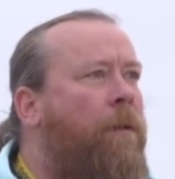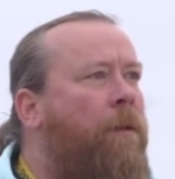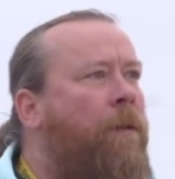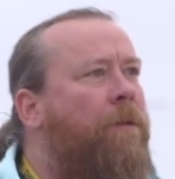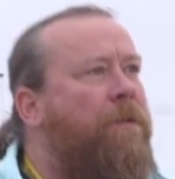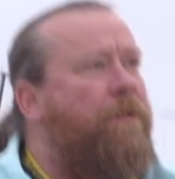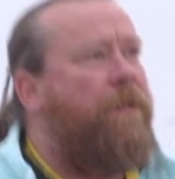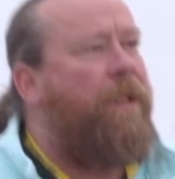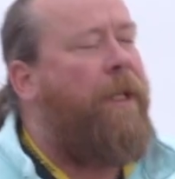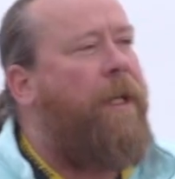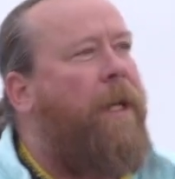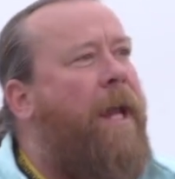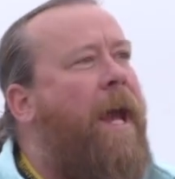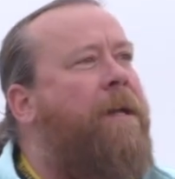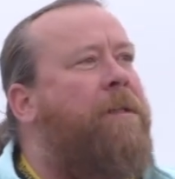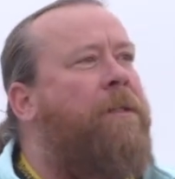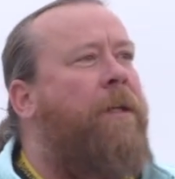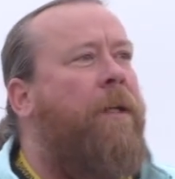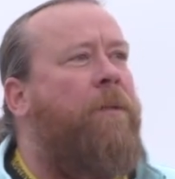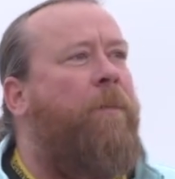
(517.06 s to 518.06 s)
those needed
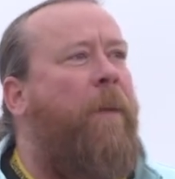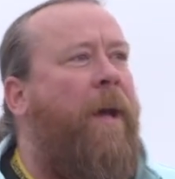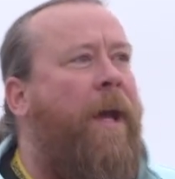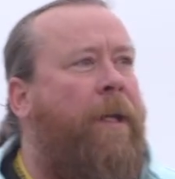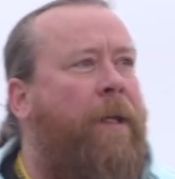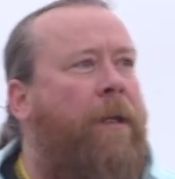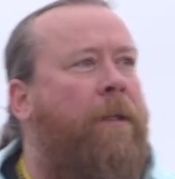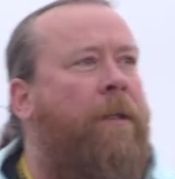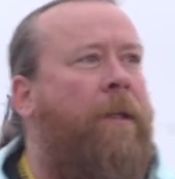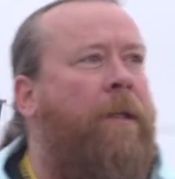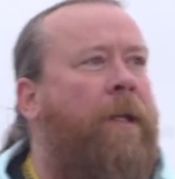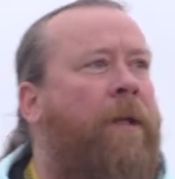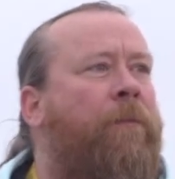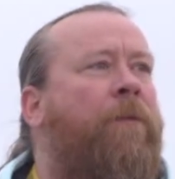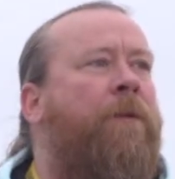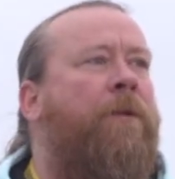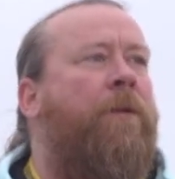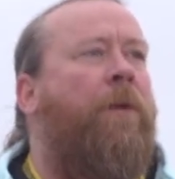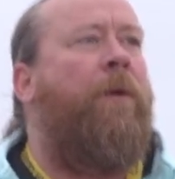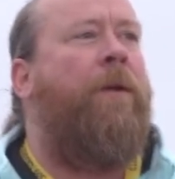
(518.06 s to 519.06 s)
assets back into the
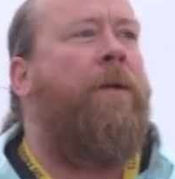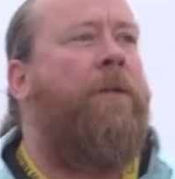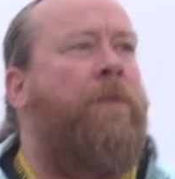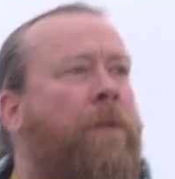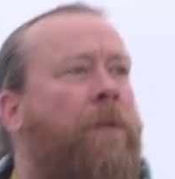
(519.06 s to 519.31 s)
inventory as